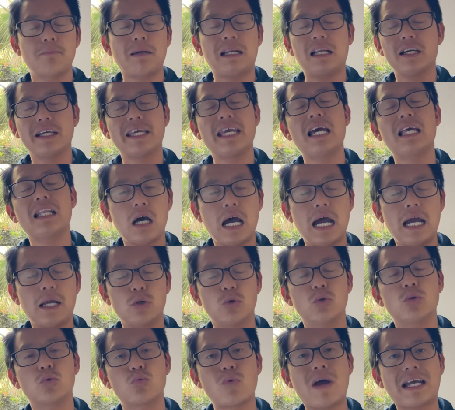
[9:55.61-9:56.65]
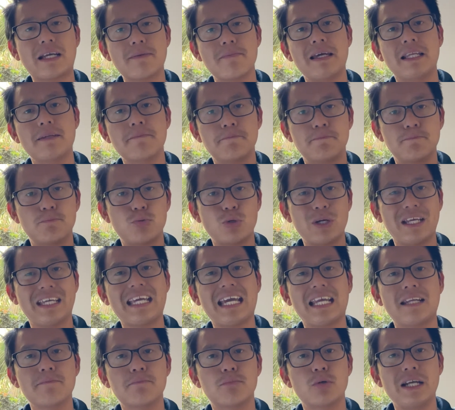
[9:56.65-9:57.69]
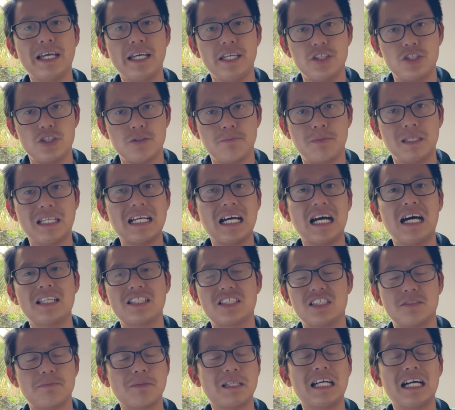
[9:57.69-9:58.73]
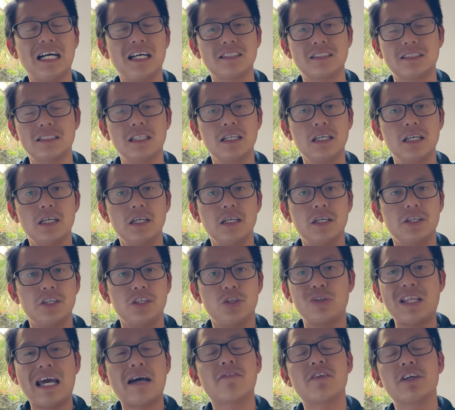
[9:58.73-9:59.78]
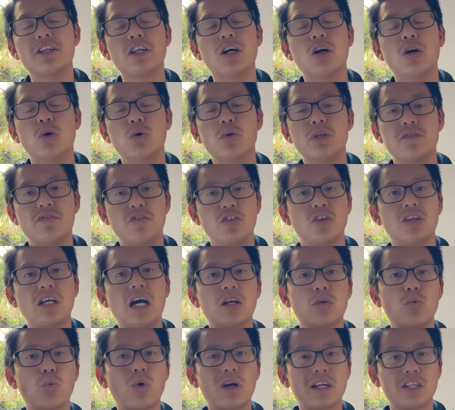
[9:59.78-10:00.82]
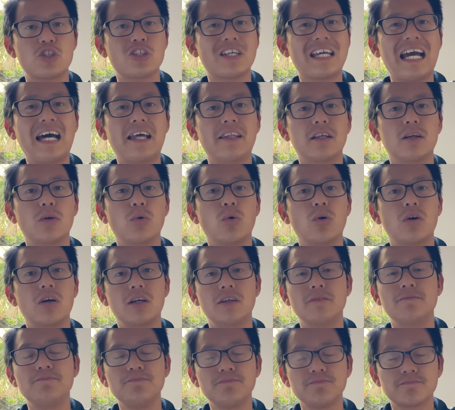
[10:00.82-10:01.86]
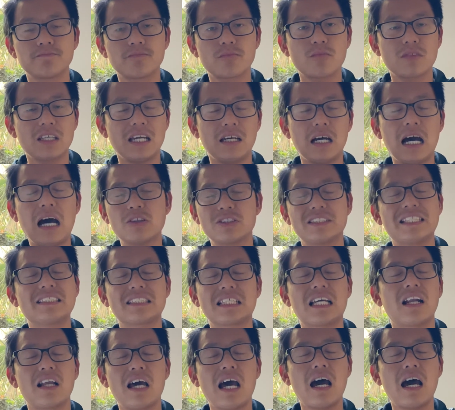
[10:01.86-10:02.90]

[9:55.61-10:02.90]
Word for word: But again, I don't recommend brick and bridge because you never know if you're gonna work together or how this is gonna